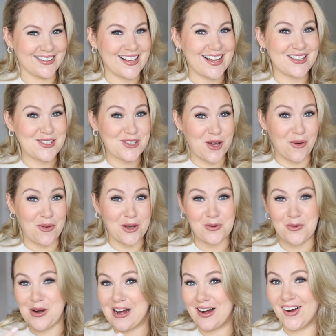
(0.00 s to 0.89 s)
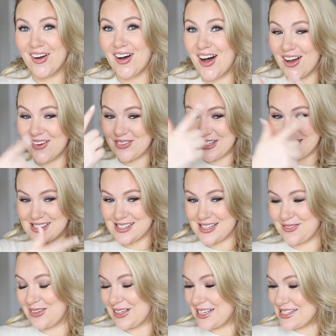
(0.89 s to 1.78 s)
It's going well,
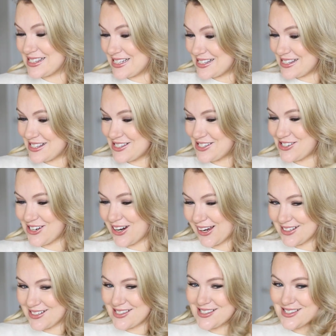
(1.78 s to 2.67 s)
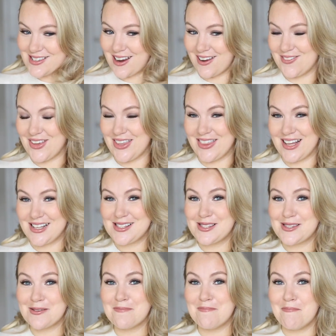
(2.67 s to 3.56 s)
obviously, because this is just, I mean, that's
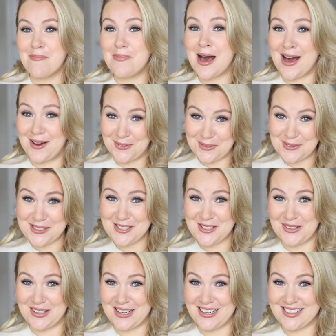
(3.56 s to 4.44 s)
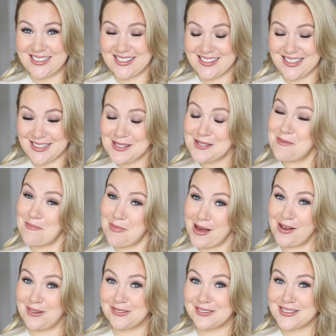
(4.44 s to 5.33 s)
some bounce, you guys. That's some
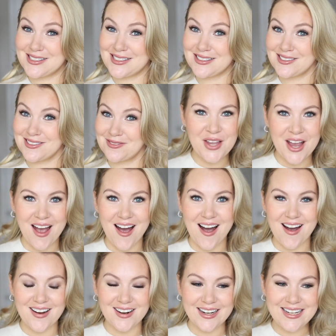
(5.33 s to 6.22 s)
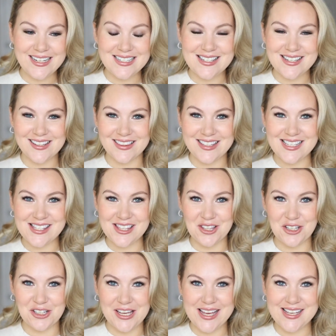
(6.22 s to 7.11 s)
bounce. All right, this
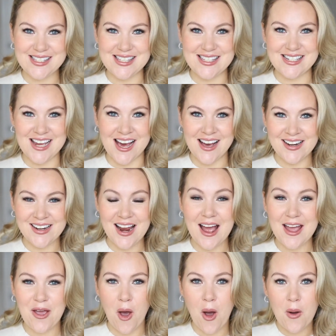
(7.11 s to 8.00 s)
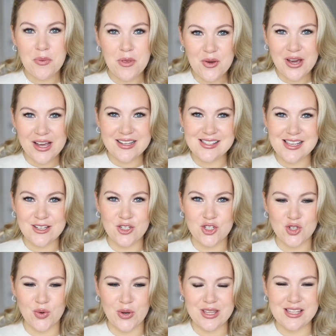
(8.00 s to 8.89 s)
look is done. I hope you guys
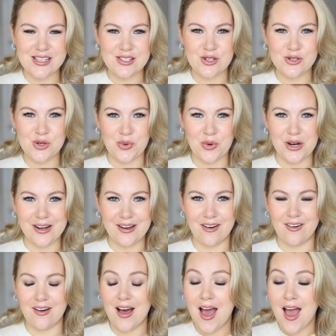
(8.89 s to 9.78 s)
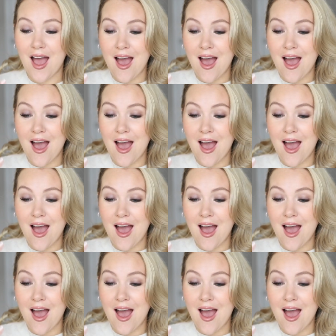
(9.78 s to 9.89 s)
enjoyed this tutorial.